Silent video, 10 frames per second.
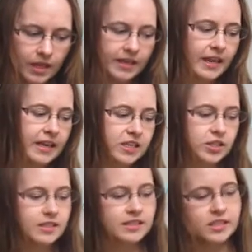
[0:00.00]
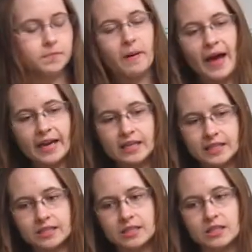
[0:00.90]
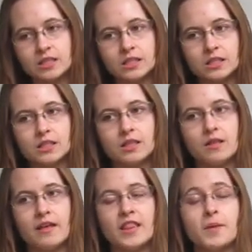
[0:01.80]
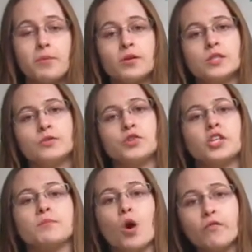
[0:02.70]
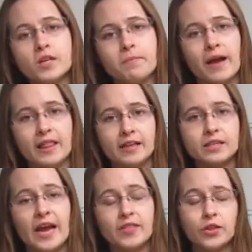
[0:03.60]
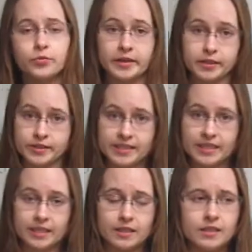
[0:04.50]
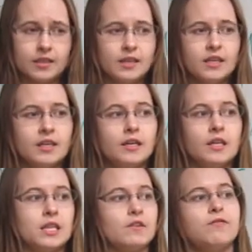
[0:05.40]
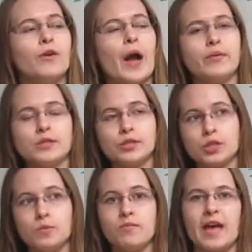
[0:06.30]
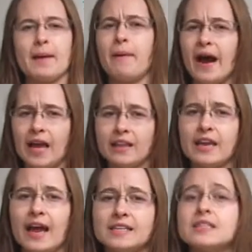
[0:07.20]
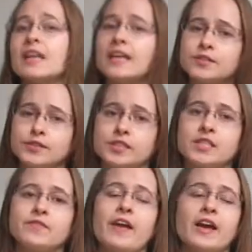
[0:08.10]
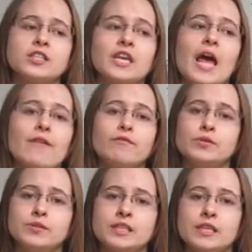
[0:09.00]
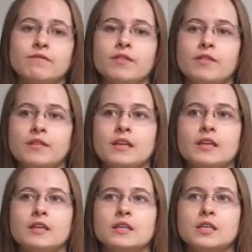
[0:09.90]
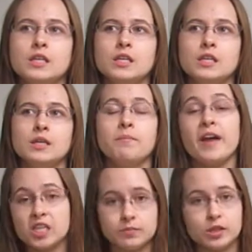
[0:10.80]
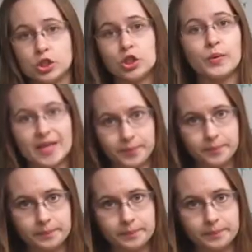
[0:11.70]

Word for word: Again, like Jesus said to Pilate, that the person who turned him over to Pilate had the greater sin. Therefore, I would assume that Pilate has the lesser sin of actually having to give the punishment to him.